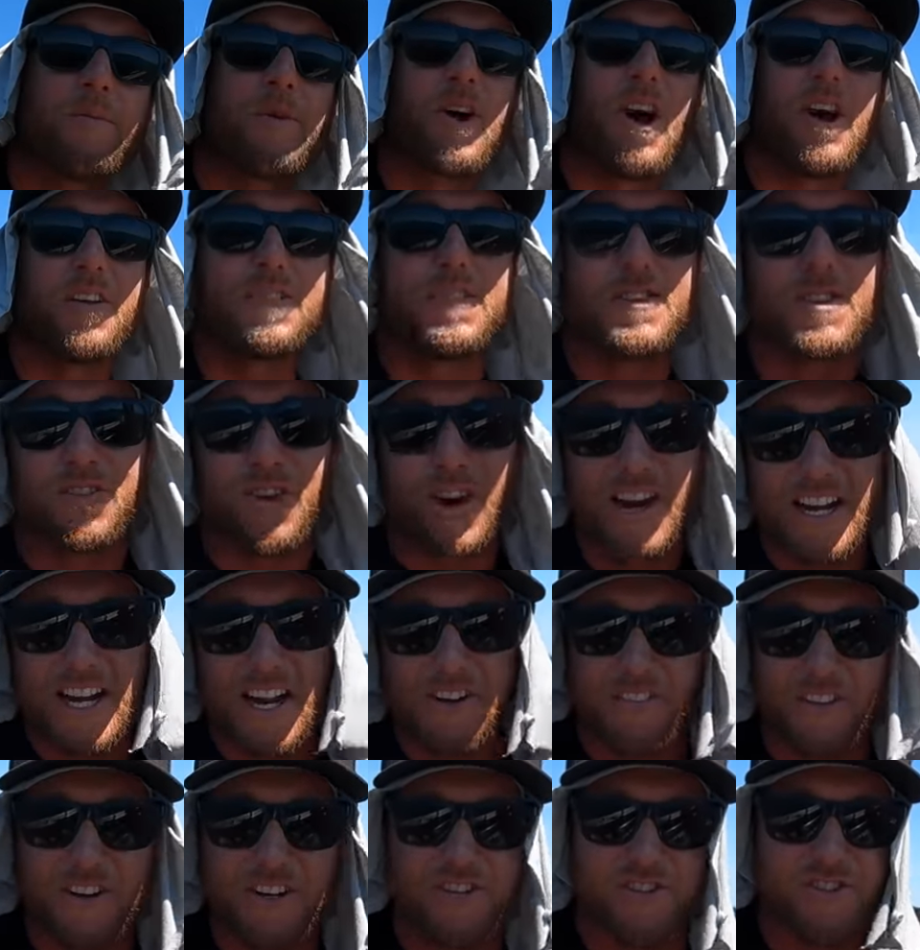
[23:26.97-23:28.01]
We've got three
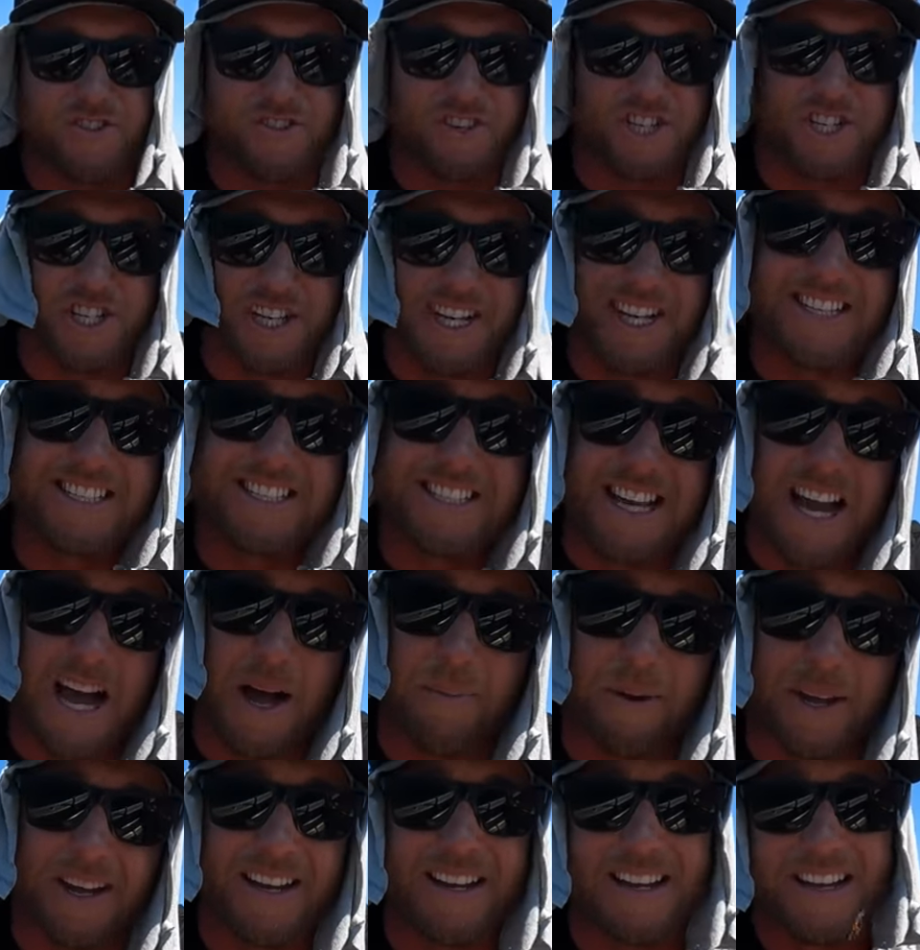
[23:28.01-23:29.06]
different jigs
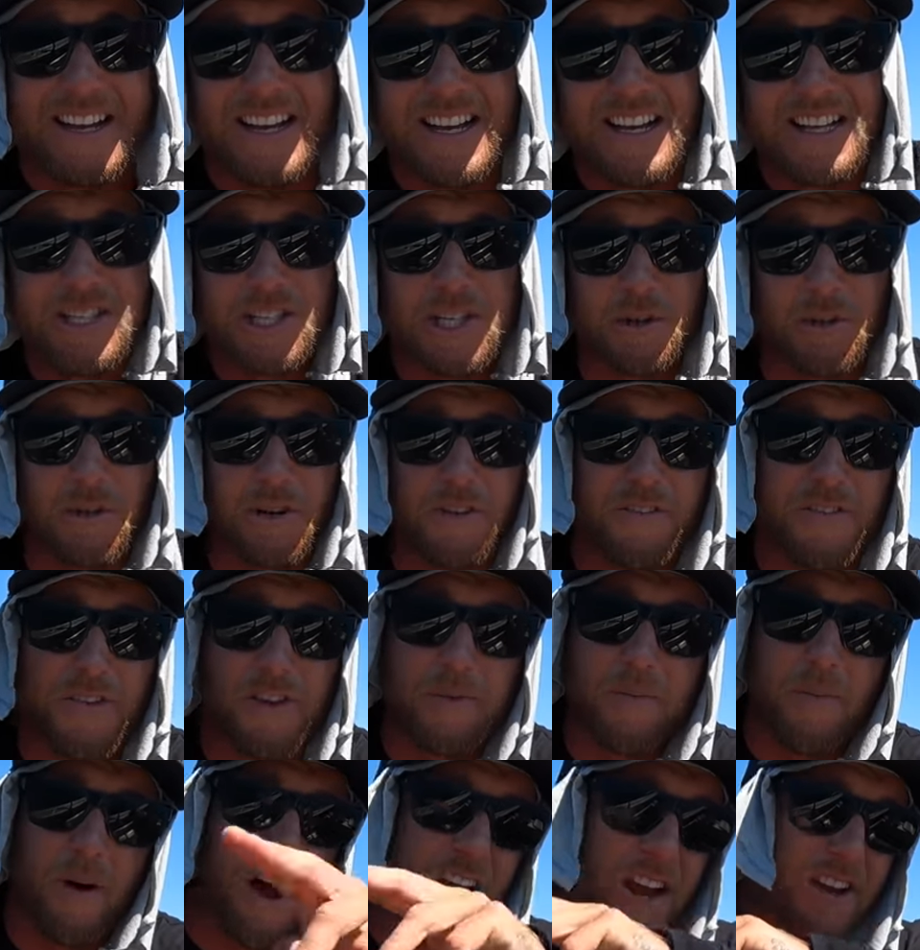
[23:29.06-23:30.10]
coming. Two of
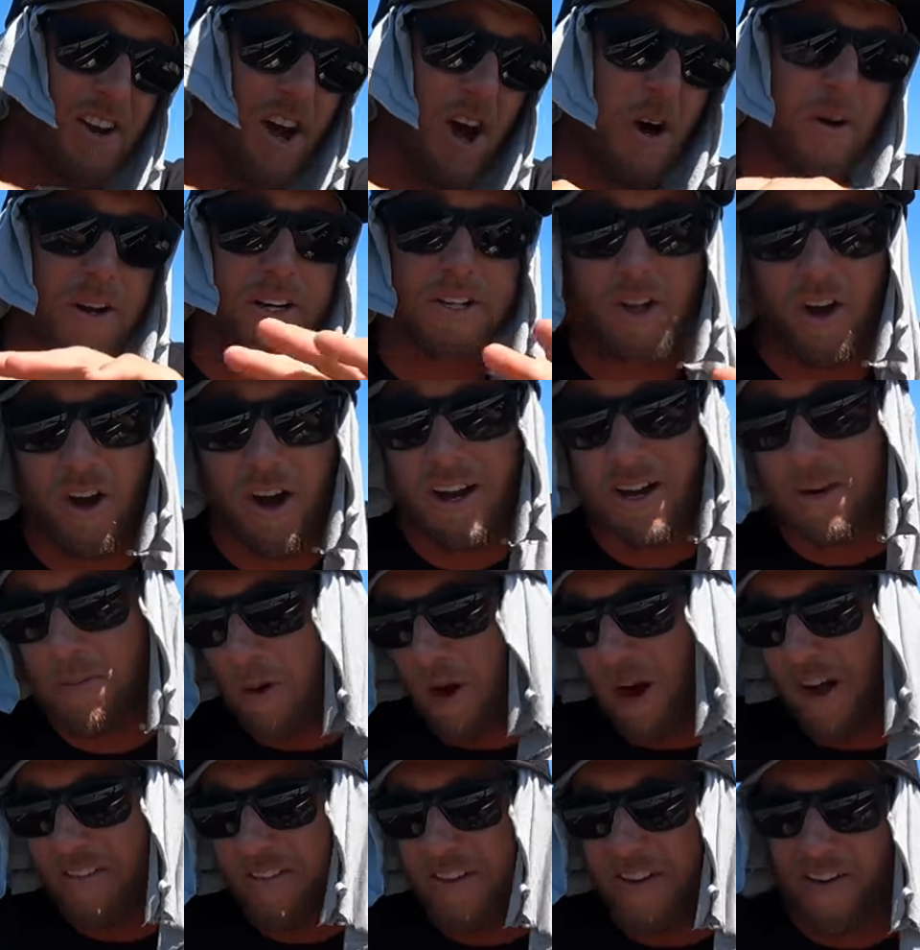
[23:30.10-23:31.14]
them I know are
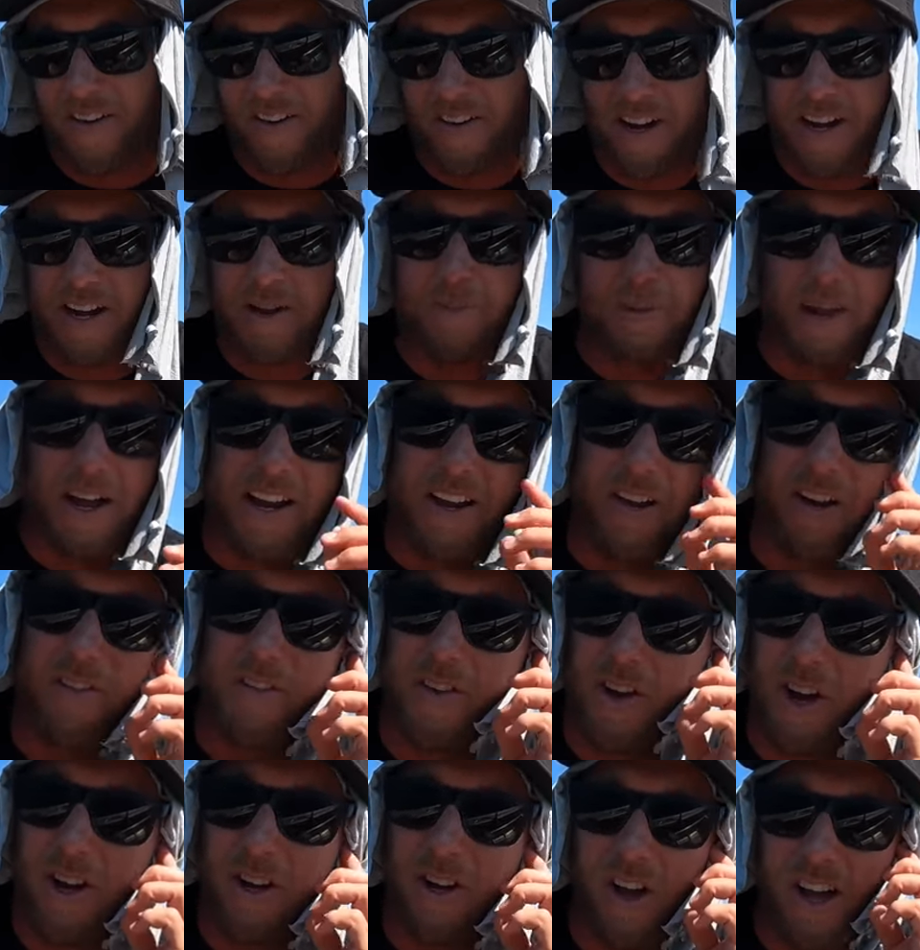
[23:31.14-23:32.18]
dynamite. They're already bloody on
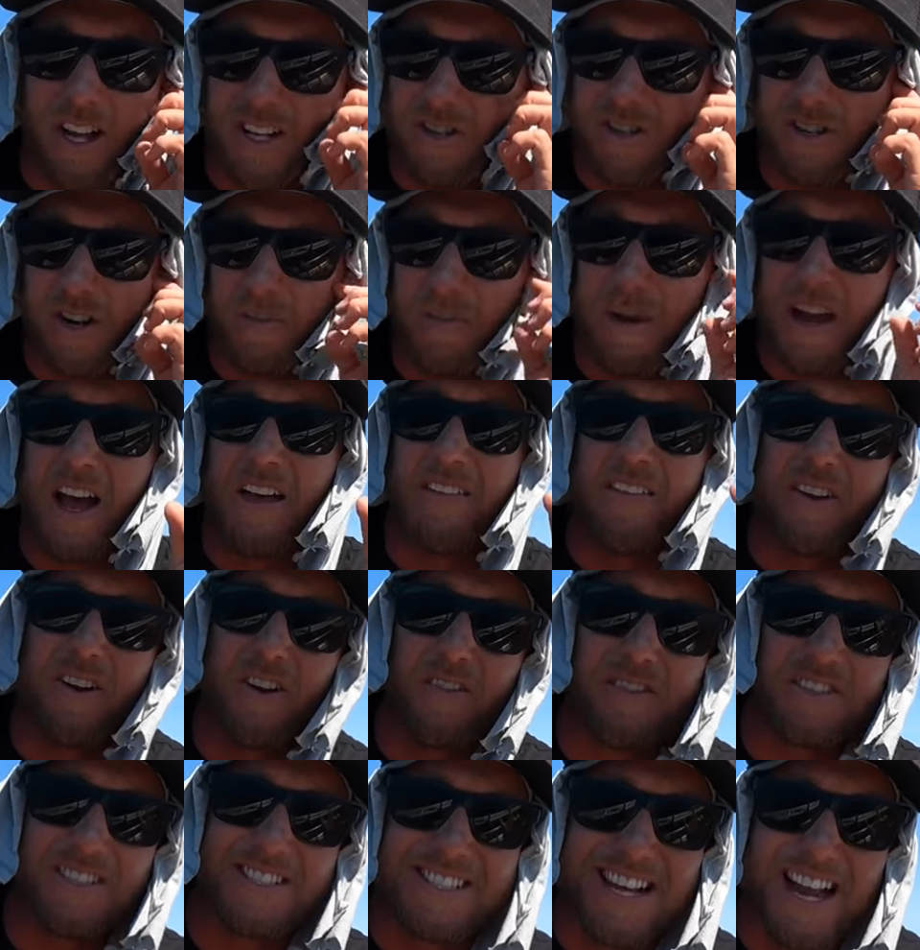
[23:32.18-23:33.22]
the online shop now. They're
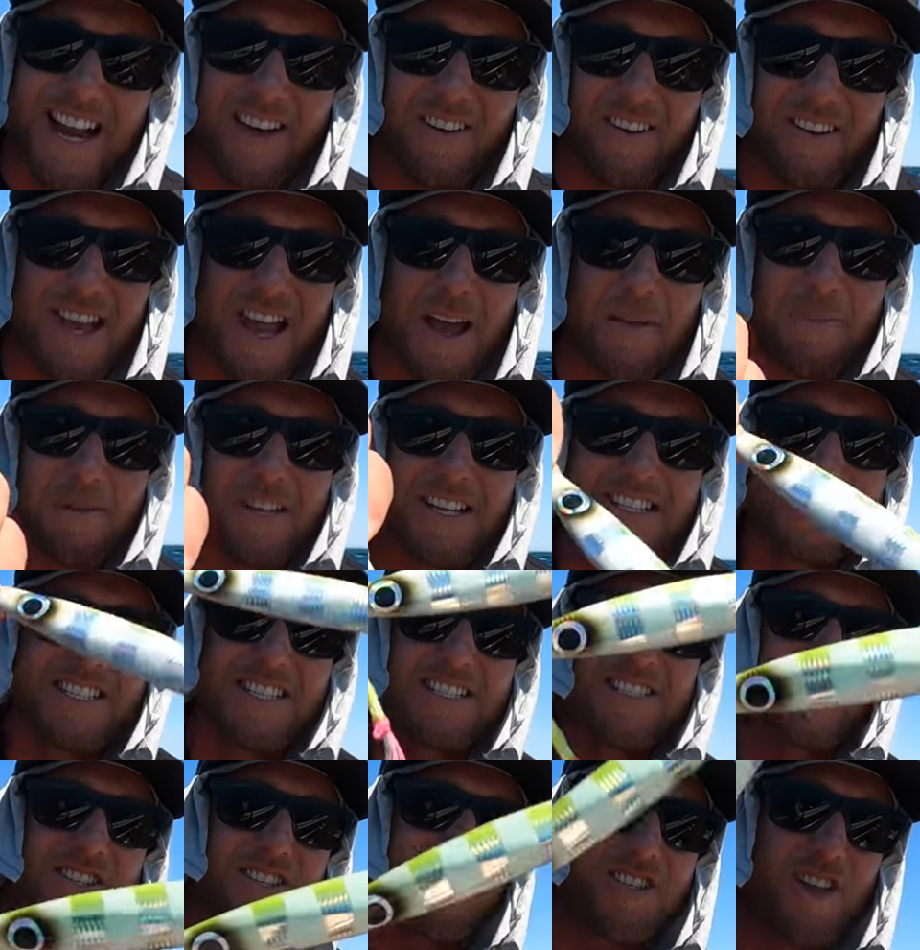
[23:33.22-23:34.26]
not for sale yet, but this
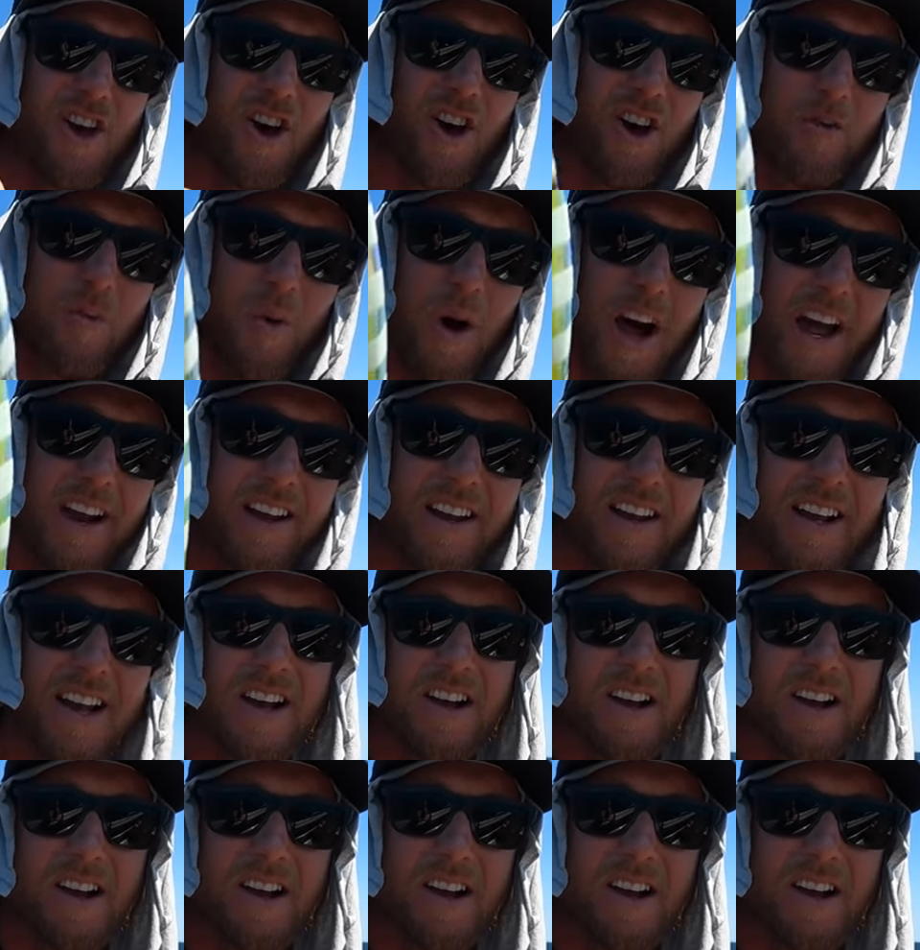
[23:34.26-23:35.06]
is the third one.